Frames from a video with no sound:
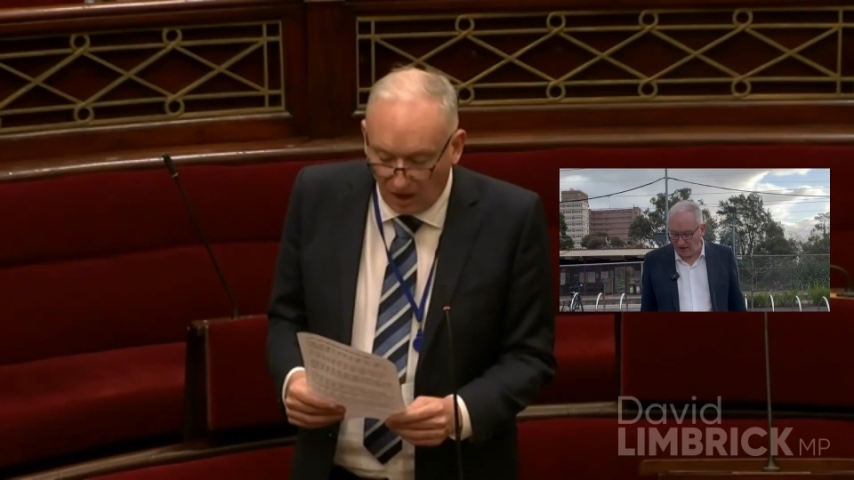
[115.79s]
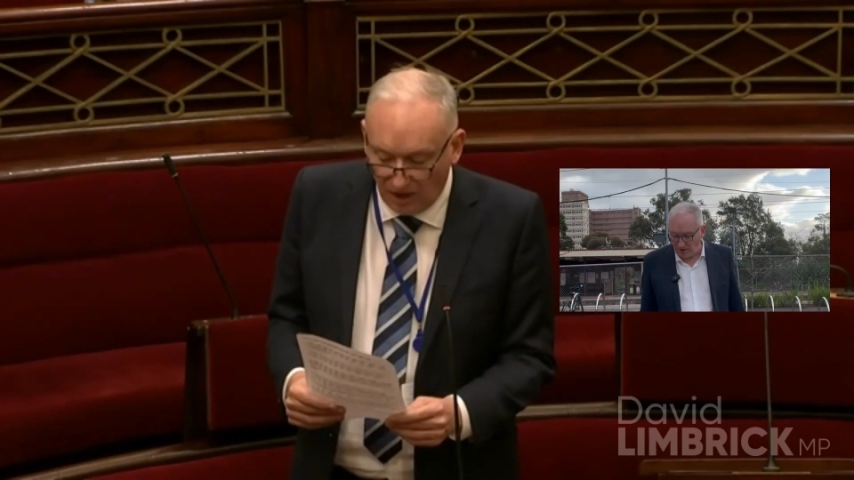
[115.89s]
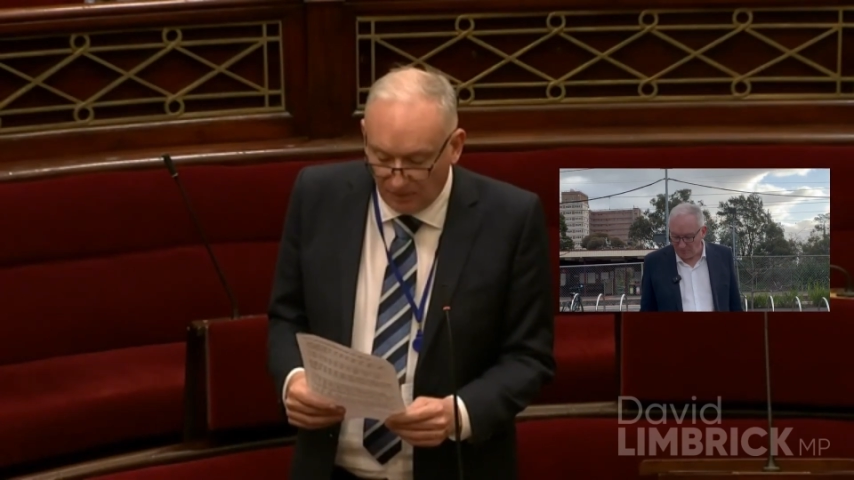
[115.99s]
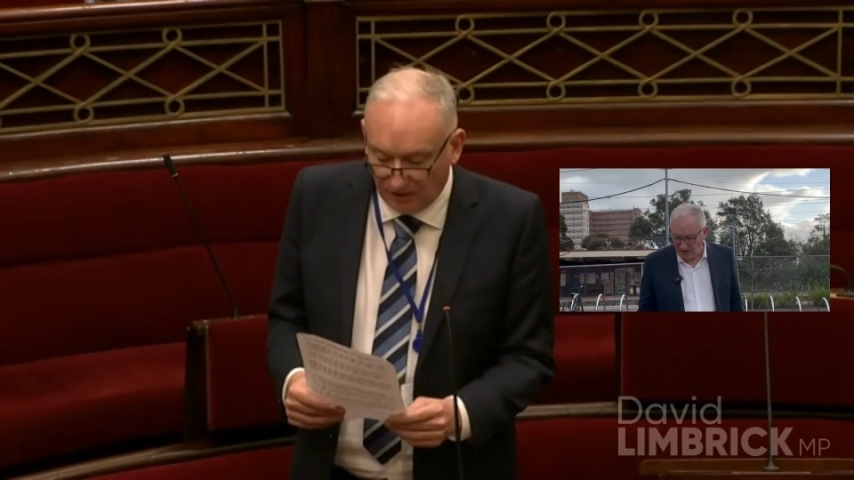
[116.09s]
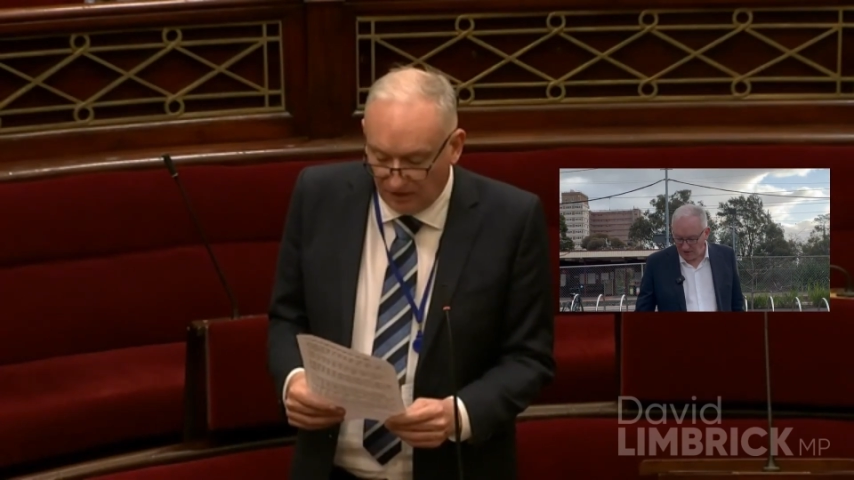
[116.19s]

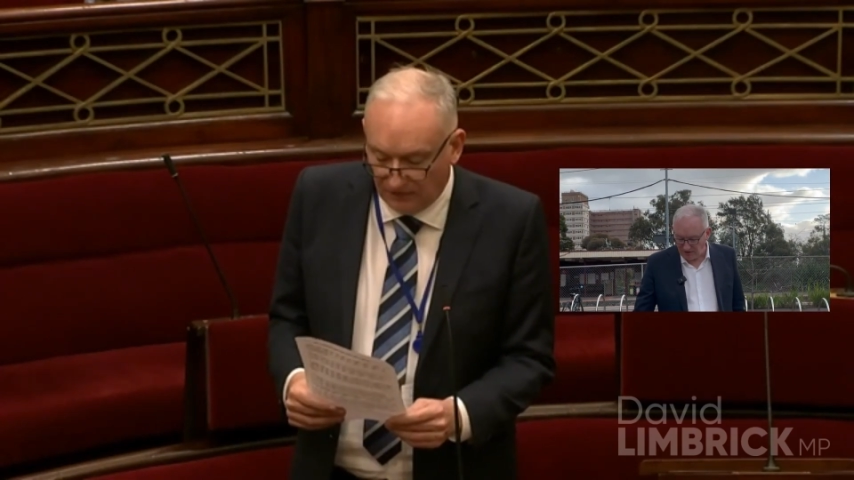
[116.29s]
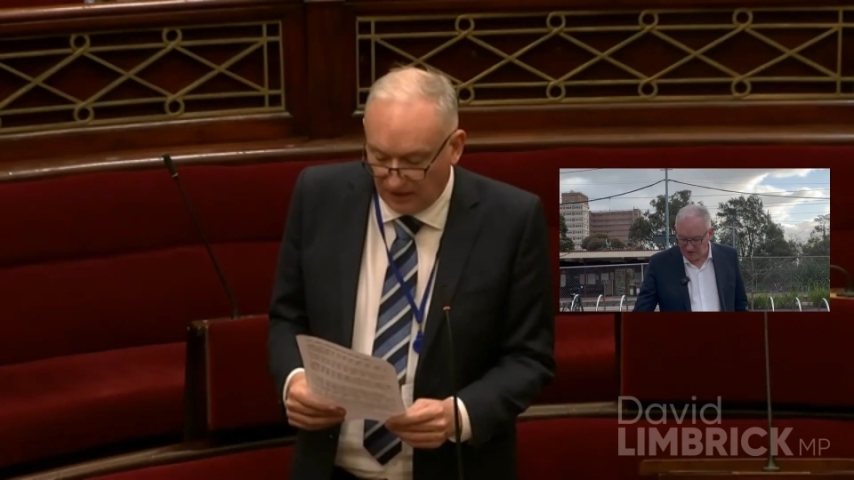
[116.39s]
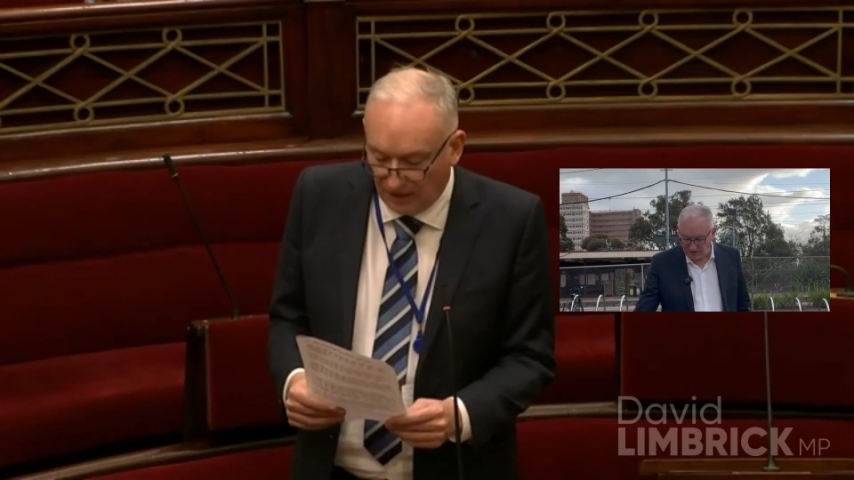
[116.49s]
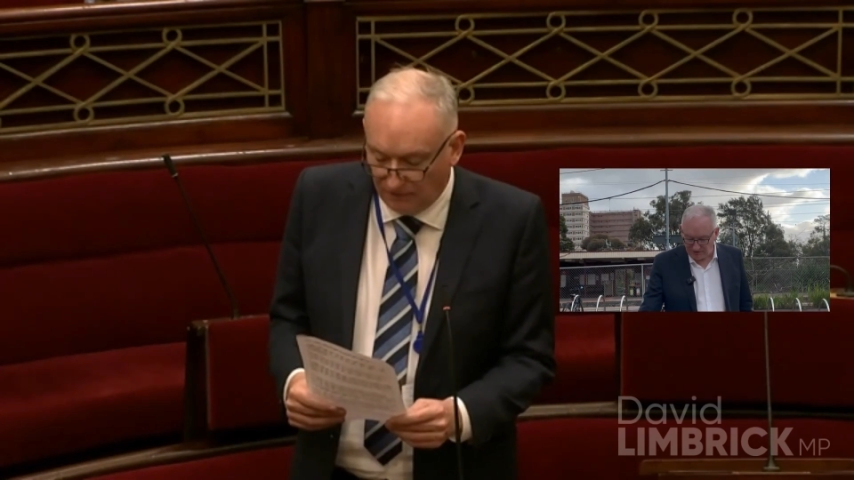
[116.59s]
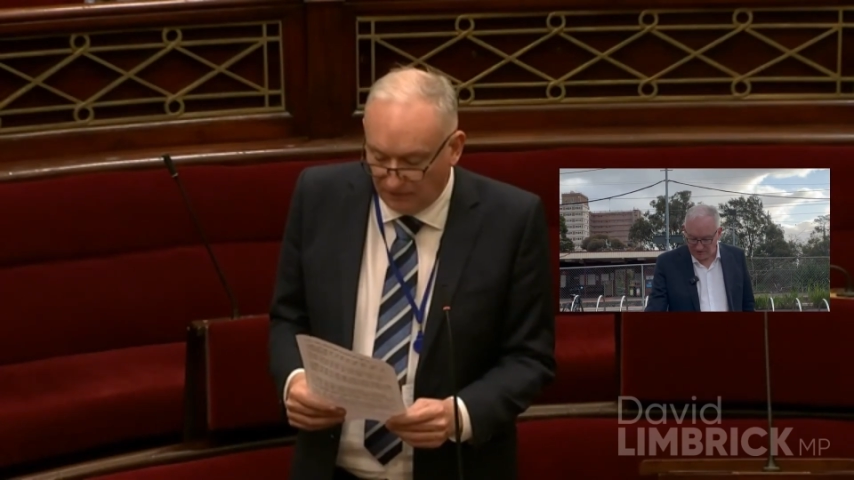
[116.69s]
I believe
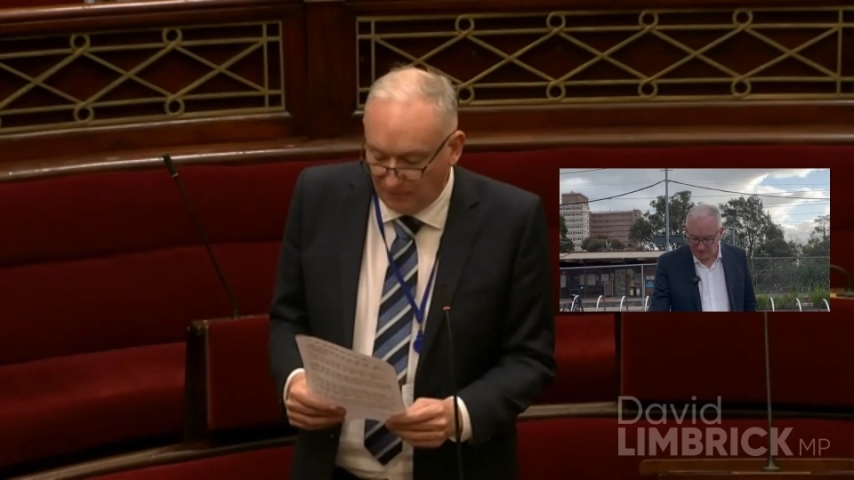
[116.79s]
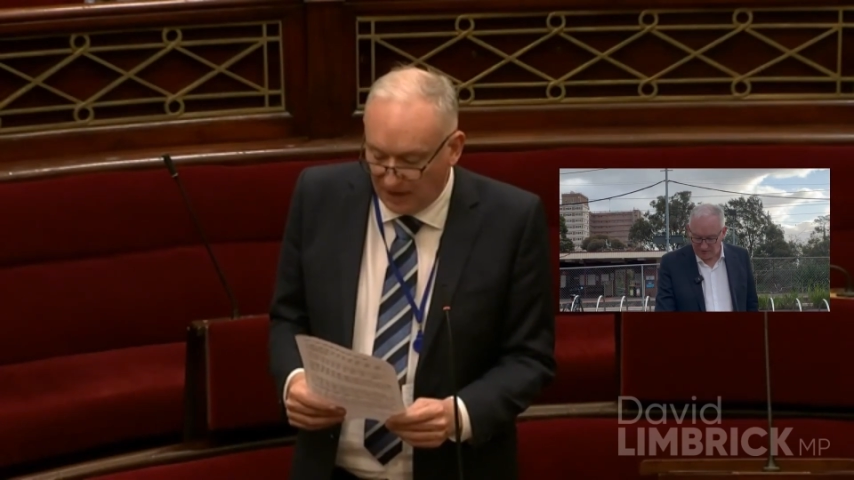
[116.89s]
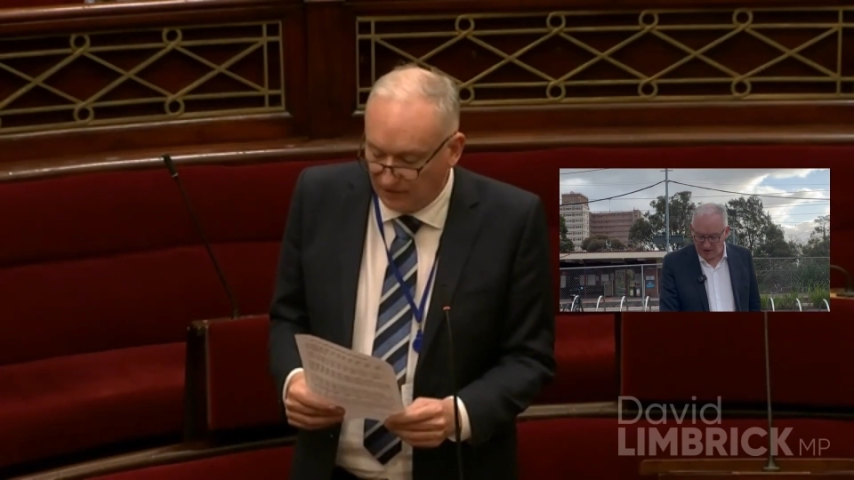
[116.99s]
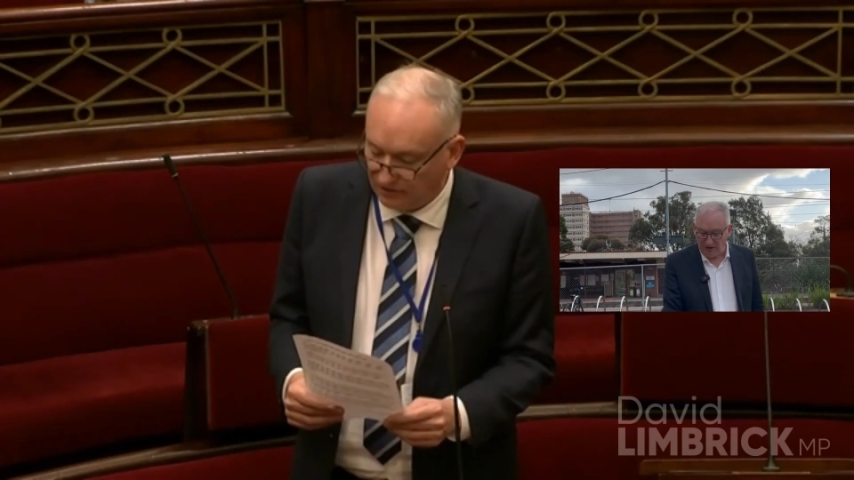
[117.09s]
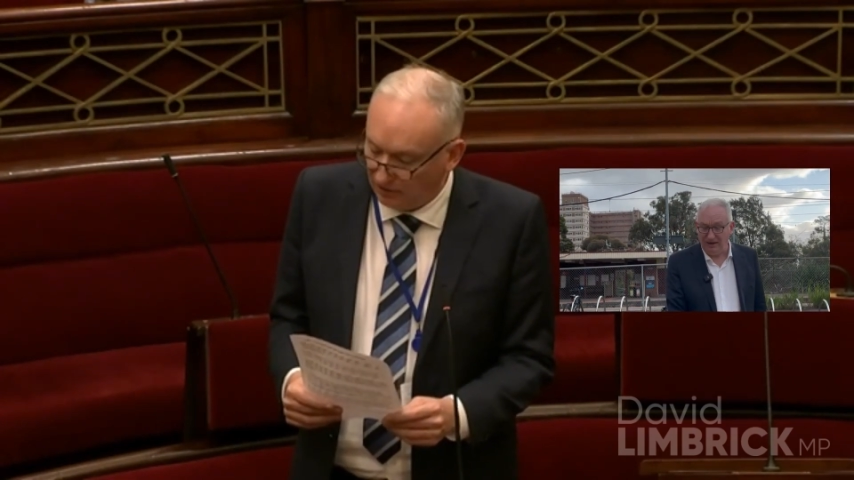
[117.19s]
that every man,